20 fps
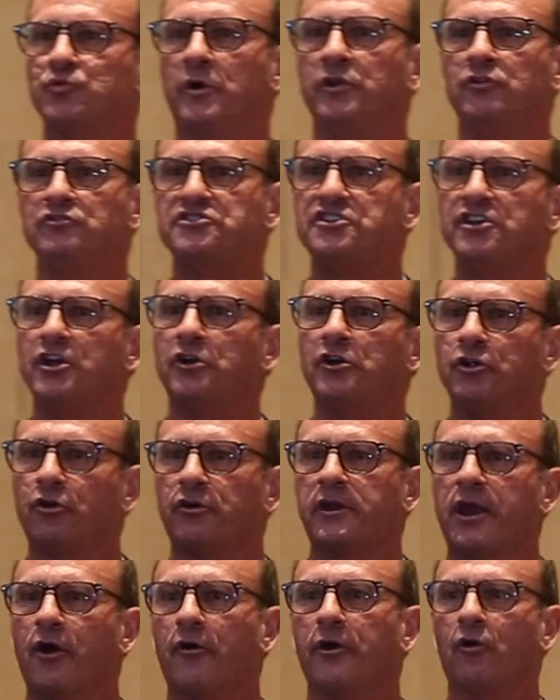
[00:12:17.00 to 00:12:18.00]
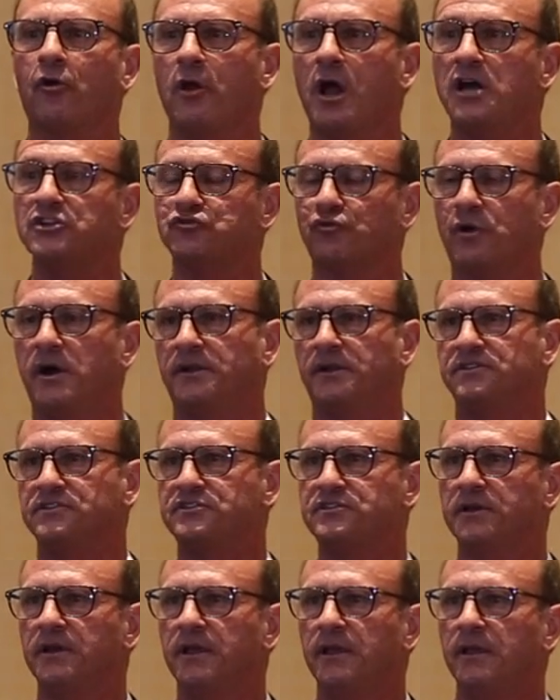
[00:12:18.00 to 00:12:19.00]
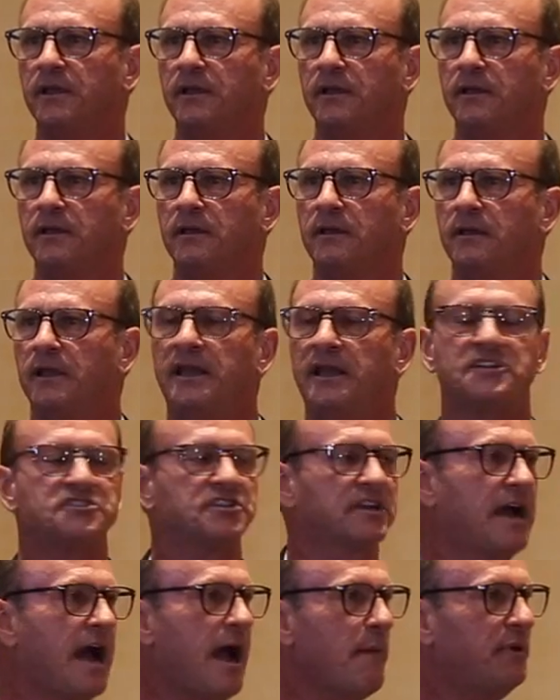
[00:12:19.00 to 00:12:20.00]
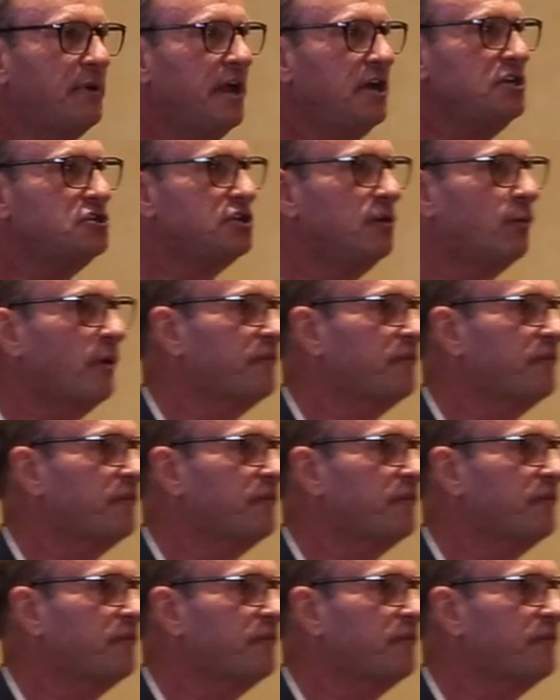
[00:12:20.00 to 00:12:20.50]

is what you see on your carrier loss runs. And it's a combination